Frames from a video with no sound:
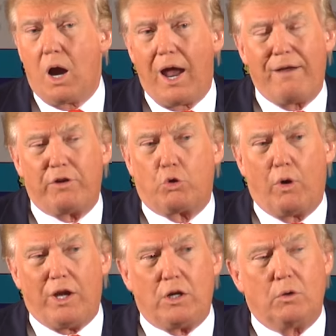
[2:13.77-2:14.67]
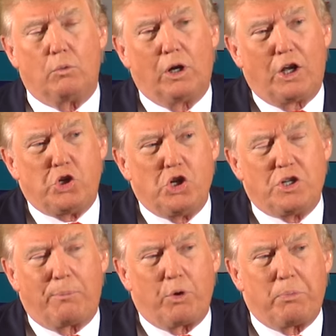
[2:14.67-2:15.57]
I have a great
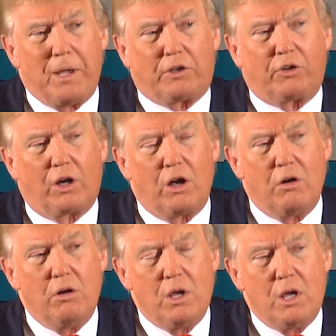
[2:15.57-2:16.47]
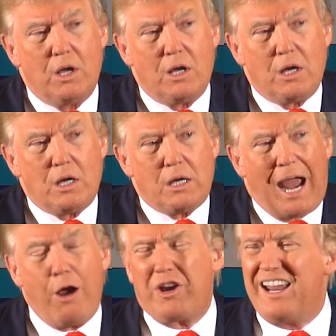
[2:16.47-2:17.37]
relationship with Mexico.
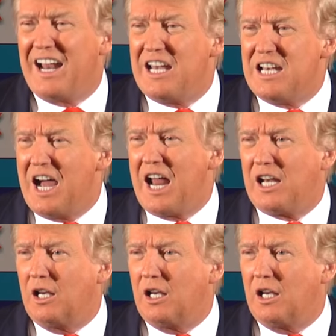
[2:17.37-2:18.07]
How can I not